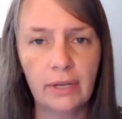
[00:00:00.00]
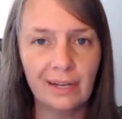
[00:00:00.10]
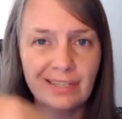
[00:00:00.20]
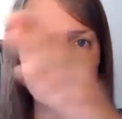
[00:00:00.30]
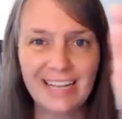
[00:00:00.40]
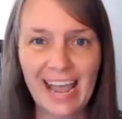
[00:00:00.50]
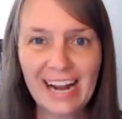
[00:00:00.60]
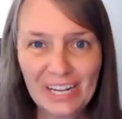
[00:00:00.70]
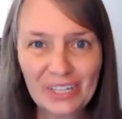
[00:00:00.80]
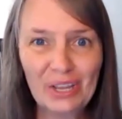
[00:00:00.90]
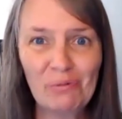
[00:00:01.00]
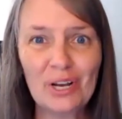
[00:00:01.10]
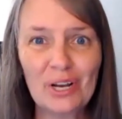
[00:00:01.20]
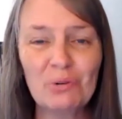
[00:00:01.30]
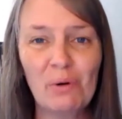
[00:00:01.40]
because technically
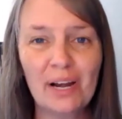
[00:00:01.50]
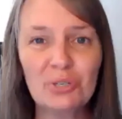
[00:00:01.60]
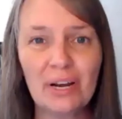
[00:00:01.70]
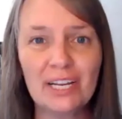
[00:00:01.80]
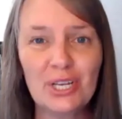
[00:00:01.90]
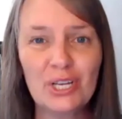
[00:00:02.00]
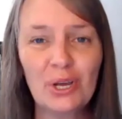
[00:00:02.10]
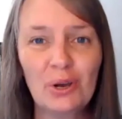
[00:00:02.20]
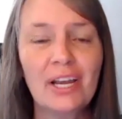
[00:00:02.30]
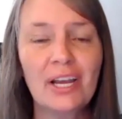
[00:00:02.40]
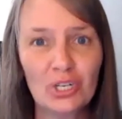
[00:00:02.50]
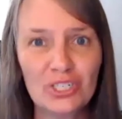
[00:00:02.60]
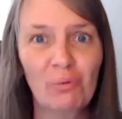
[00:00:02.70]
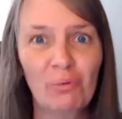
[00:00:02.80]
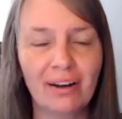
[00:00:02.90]
we're in 2022 and you're
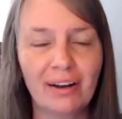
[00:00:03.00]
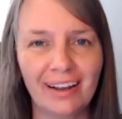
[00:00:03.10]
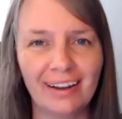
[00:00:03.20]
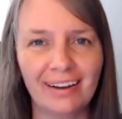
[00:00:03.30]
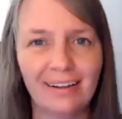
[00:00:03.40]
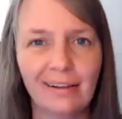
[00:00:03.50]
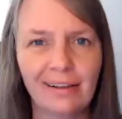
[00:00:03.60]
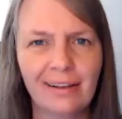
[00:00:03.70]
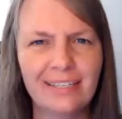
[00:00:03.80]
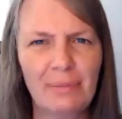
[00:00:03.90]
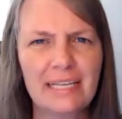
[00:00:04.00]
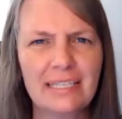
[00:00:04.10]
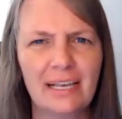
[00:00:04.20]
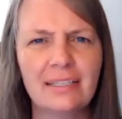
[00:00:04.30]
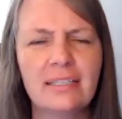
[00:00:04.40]
still working. Does that make
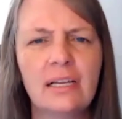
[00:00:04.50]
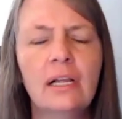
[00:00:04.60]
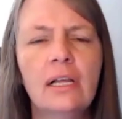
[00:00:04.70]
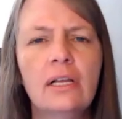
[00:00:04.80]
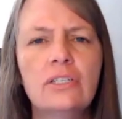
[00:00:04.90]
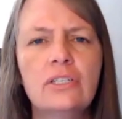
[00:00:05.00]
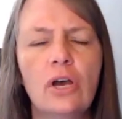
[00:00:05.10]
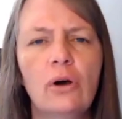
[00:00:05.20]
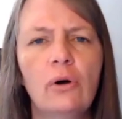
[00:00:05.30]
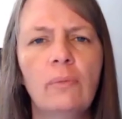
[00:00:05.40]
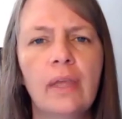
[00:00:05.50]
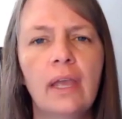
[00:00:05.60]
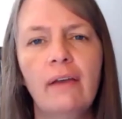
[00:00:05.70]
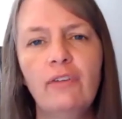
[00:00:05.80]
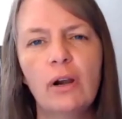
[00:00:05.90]
sense? So
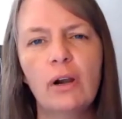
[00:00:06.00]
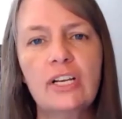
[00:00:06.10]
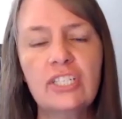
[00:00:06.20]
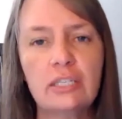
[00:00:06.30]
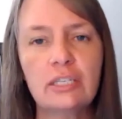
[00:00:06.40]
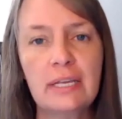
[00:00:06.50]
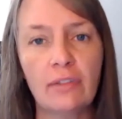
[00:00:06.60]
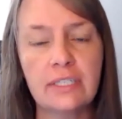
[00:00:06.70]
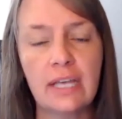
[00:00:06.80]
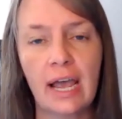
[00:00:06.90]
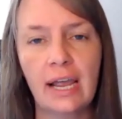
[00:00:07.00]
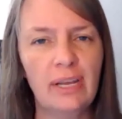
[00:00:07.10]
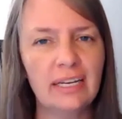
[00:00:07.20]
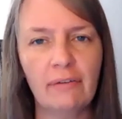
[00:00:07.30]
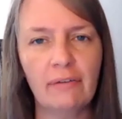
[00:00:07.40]
if you want to reach out to me on the
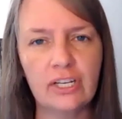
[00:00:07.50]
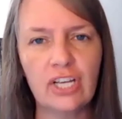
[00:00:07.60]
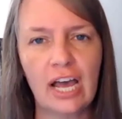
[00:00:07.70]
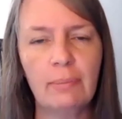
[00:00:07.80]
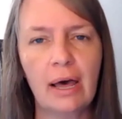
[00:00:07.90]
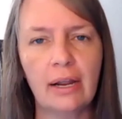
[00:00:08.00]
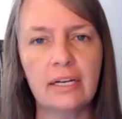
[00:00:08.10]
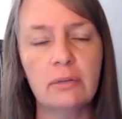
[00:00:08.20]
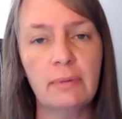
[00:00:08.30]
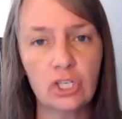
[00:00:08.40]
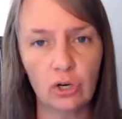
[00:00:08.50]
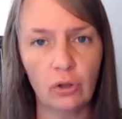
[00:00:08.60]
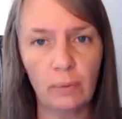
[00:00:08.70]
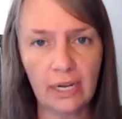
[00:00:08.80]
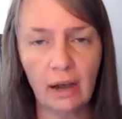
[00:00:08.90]
side, we can definitely chat about it to make
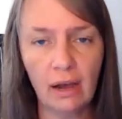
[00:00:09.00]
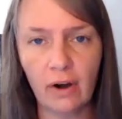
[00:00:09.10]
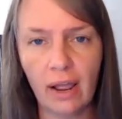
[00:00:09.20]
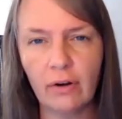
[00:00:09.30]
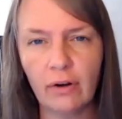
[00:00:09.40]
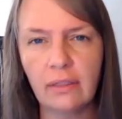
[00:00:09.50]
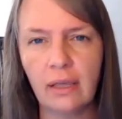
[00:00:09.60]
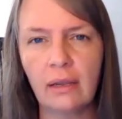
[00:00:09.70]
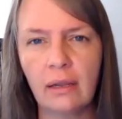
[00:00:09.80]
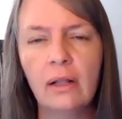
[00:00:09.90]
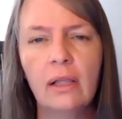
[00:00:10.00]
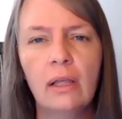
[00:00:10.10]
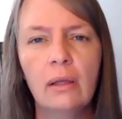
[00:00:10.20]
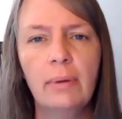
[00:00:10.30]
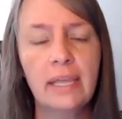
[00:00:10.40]
sure that we cover everything.
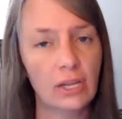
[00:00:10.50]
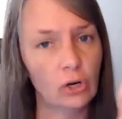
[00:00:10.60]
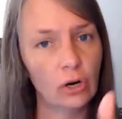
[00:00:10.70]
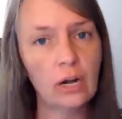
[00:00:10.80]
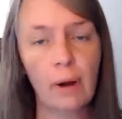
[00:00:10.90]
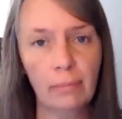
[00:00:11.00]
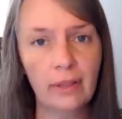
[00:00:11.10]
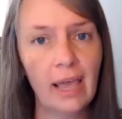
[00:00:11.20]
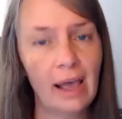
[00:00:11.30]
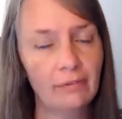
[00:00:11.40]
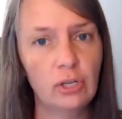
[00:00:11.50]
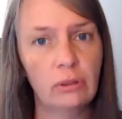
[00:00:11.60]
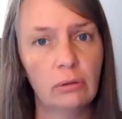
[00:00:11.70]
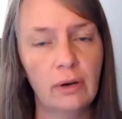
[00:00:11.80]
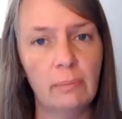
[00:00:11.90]
But yeah, you're going to probably have to
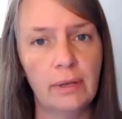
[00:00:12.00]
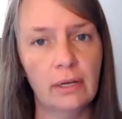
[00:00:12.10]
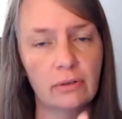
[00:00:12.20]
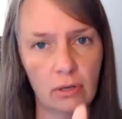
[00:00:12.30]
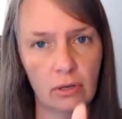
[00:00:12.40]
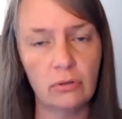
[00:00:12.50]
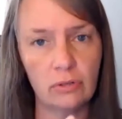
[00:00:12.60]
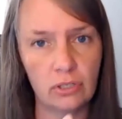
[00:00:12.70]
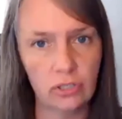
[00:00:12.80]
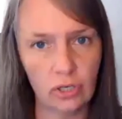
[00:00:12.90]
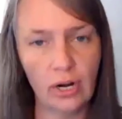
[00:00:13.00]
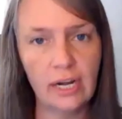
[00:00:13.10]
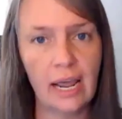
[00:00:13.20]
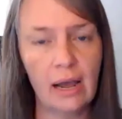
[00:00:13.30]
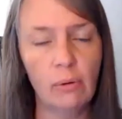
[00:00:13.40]
do 3 appeals. So start
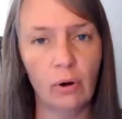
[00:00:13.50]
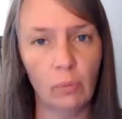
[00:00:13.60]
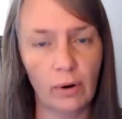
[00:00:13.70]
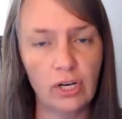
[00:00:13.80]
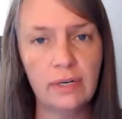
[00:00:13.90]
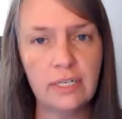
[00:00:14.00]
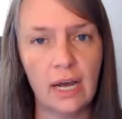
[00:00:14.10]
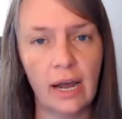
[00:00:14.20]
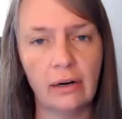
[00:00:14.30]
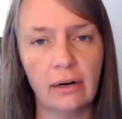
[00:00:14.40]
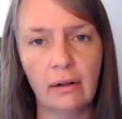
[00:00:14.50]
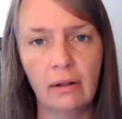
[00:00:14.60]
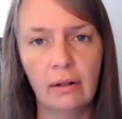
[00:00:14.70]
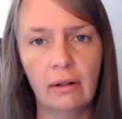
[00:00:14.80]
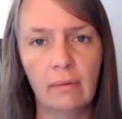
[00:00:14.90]
it now or when you retire.